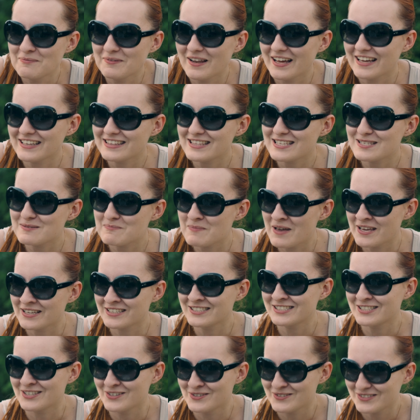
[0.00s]
and contrast
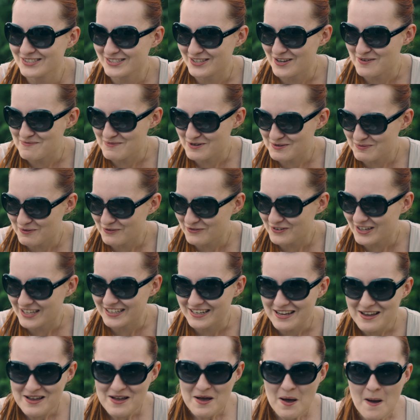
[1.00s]
in its own way. And
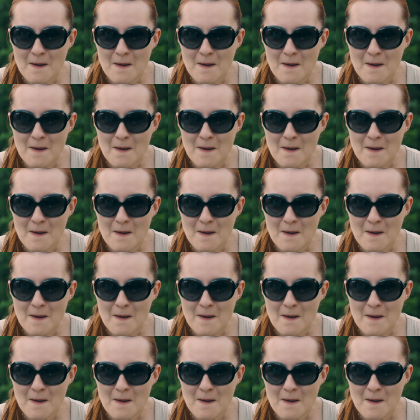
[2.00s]
I've